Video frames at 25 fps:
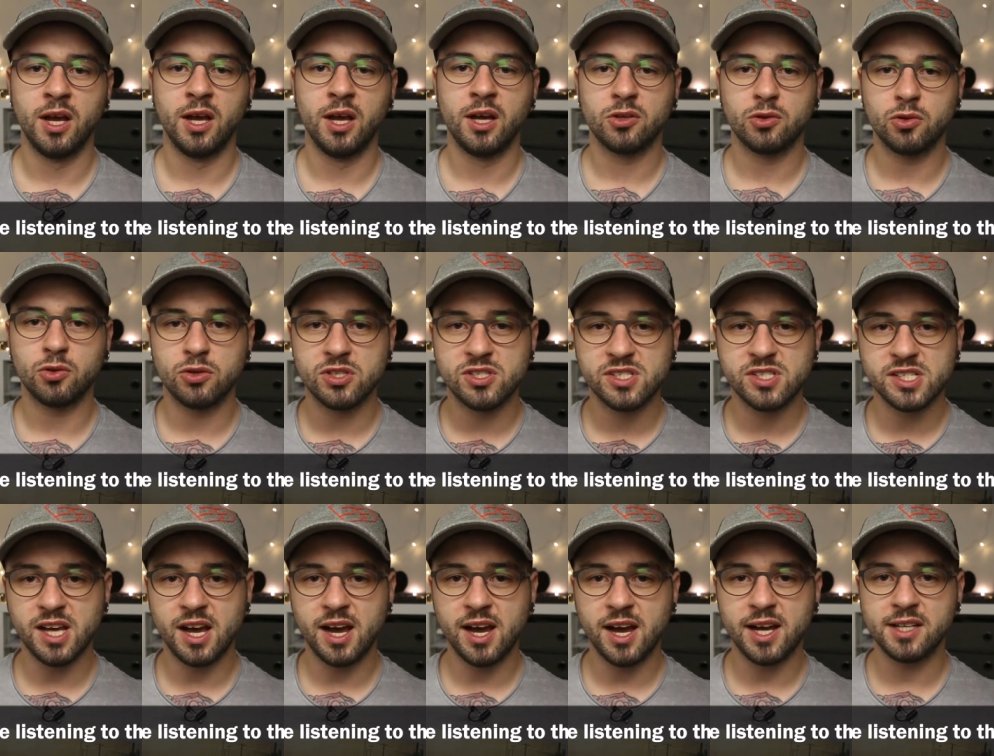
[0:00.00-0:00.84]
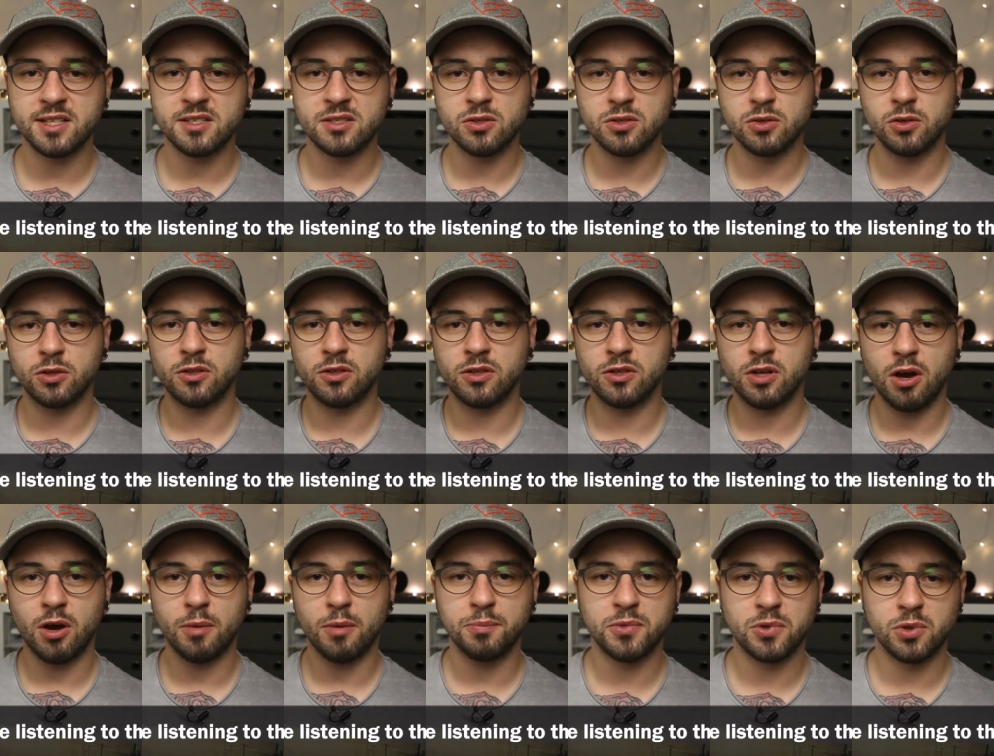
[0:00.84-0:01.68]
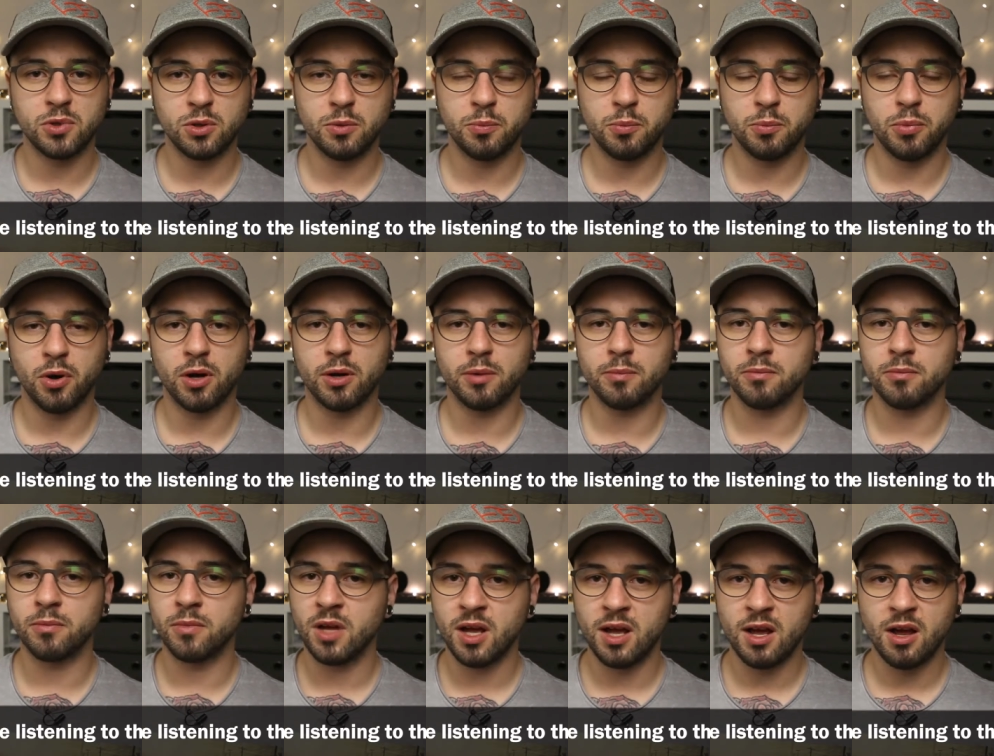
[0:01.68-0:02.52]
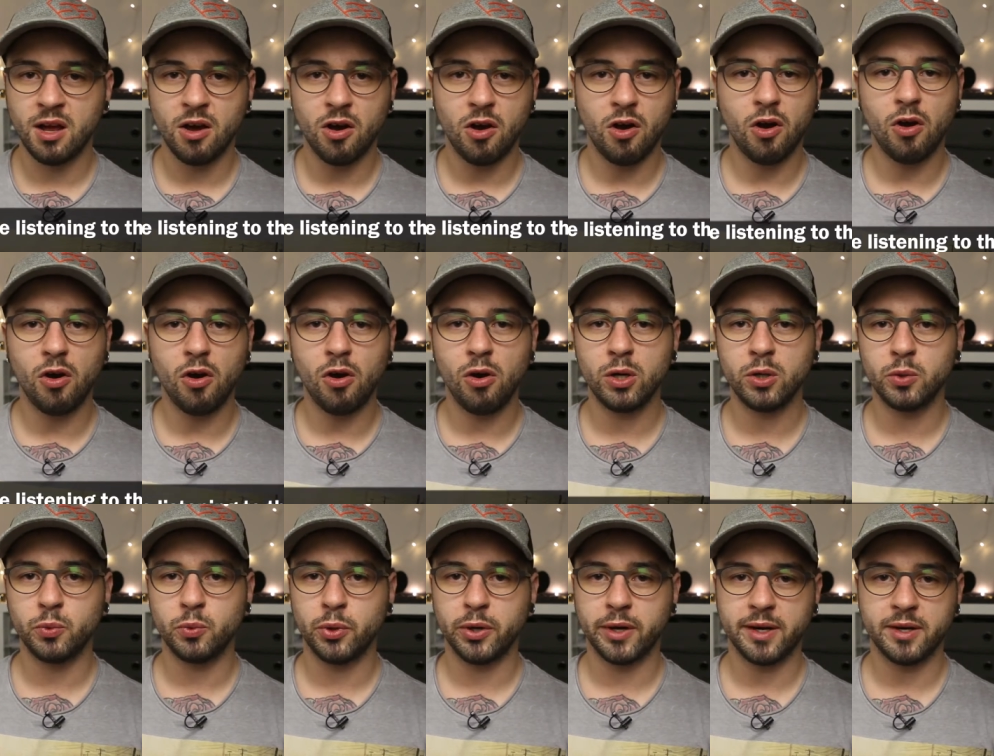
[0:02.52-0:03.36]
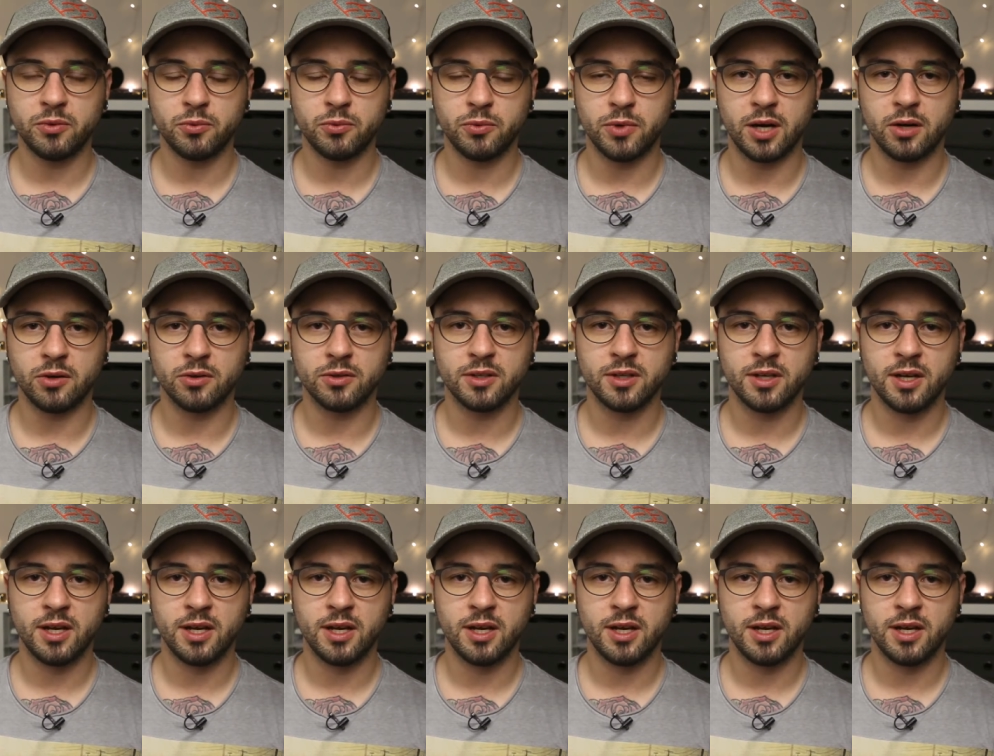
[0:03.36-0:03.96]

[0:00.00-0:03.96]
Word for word: To the sides, to the top, to the bottom, all the way around.